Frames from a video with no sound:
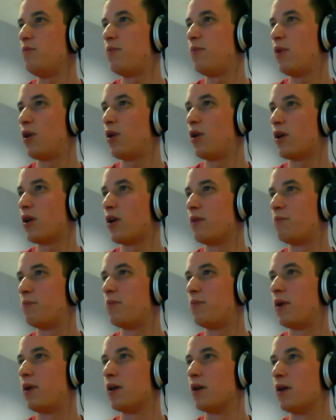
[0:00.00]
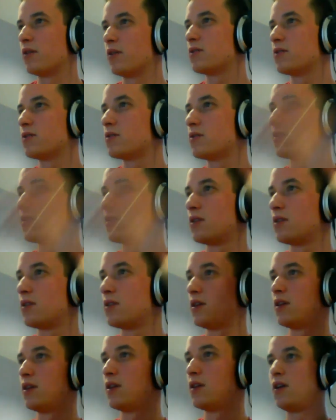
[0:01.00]
blocking bugs.
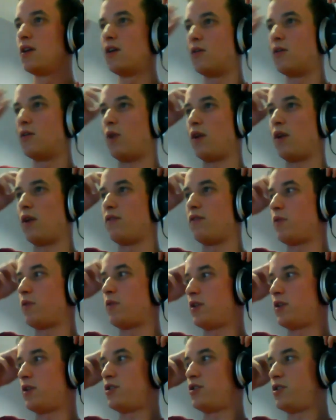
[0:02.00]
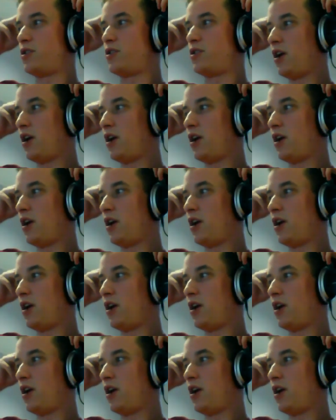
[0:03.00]
One of which,